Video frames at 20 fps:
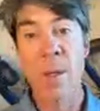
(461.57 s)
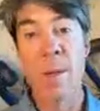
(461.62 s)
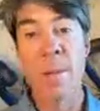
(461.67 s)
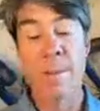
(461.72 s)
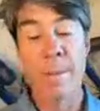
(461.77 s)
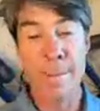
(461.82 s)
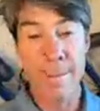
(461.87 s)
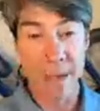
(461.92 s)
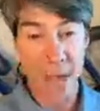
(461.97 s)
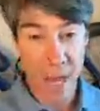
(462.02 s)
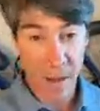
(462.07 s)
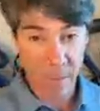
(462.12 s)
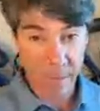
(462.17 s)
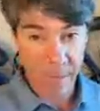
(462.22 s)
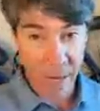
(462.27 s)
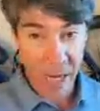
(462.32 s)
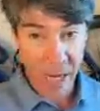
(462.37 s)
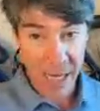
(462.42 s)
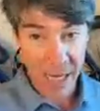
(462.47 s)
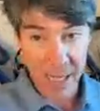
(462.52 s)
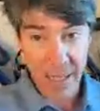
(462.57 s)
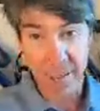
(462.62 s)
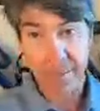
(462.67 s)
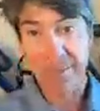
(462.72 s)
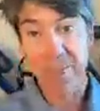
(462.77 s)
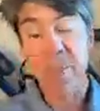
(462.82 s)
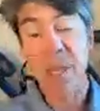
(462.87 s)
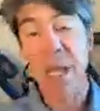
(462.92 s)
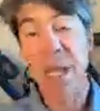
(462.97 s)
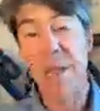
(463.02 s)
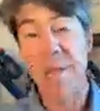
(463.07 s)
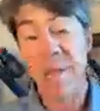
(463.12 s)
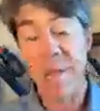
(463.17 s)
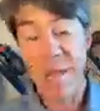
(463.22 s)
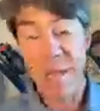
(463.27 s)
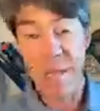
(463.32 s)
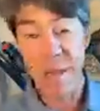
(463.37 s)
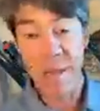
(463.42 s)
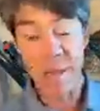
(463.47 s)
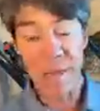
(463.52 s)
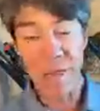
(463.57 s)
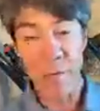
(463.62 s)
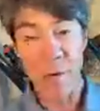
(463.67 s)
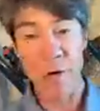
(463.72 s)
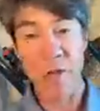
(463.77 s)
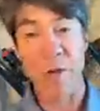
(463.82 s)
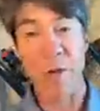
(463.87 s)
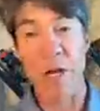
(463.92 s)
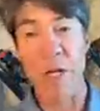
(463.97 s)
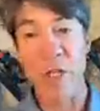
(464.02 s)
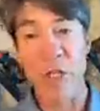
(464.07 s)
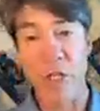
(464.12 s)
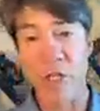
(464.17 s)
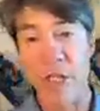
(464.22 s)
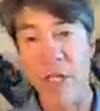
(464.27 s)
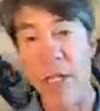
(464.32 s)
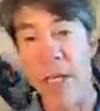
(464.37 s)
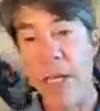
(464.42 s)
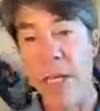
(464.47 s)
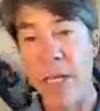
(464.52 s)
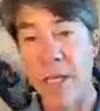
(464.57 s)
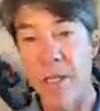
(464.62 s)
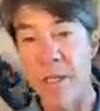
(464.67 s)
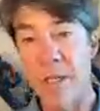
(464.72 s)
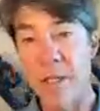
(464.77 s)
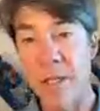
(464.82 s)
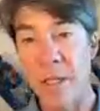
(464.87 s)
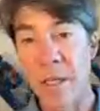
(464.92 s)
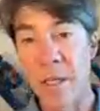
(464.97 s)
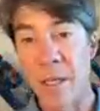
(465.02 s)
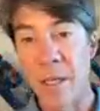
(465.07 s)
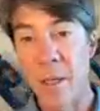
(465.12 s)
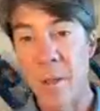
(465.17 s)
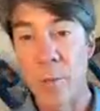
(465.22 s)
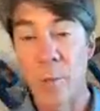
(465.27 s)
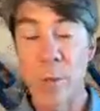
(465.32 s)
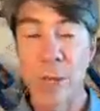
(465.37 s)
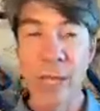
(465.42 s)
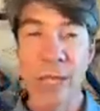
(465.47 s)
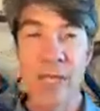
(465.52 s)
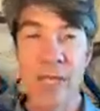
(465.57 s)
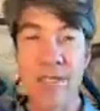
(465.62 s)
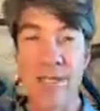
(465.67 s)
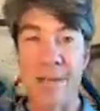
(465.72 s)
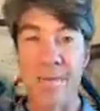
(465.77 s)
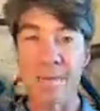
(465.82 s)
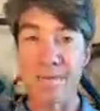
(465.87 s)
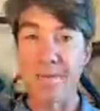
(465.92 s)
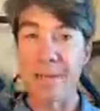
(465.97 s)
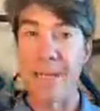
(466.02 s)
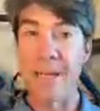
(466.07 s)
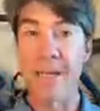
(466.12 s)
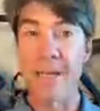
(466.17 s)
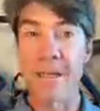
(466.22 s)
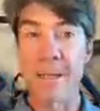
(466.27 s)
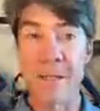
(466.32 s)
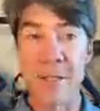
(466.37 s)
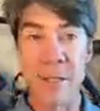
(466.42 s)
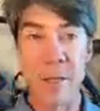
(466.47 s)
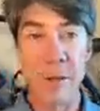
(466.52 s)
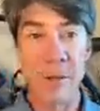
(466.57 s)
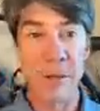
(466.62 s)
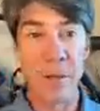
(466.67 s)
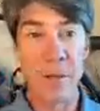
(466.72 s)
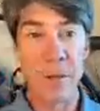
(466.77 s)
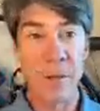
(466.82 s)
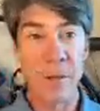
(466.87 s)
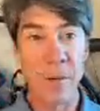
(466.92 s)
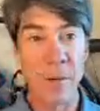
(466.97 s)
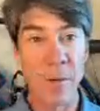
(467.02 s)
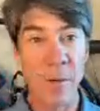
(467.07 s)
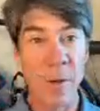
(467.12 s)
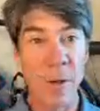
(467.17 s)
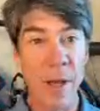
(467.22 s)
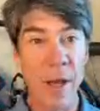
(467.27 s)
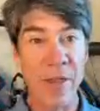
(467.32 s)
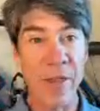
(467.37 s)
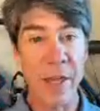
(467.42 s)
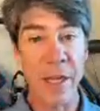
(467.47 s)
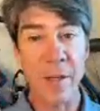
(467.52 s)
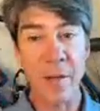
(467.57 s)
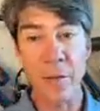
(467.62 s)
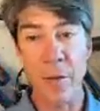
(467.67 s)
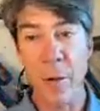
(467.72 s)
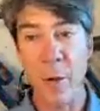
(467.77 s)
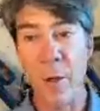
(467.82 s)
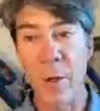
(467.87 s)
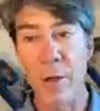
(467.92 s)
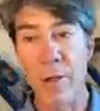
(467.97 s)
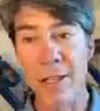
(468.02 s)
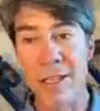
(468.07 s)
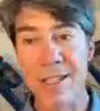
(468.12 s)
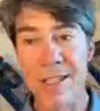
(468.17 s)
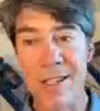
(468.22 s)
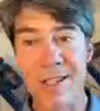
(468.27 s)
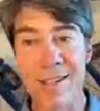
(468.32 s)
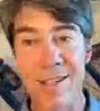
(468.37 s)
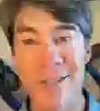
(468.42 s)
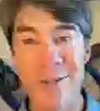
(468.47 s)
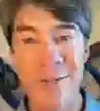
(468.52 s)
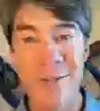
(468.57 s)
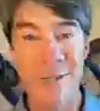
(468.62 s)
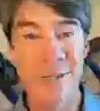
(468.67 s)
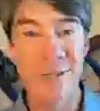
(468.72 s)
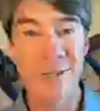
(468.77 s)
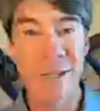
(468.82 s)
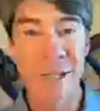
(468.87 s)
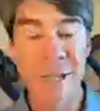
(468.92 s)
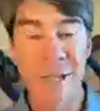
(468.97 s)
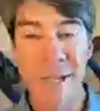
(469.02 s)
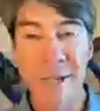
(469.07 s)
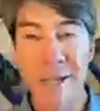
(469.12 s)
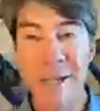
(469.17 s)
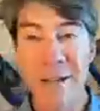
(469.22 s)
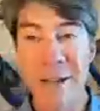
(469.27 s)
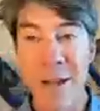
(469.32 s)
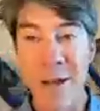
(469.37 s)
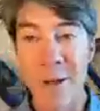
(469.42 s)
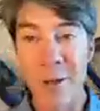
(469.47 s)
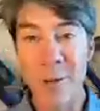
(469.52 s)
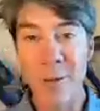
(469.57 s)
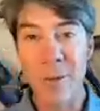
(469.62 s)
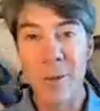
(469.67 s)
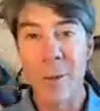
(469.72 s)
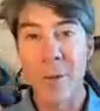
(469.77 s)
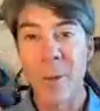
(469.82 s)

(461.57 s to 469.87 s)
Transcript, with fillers: mountain bike. And then the fourth question is when is it? And so uh, I think loyal listeners will know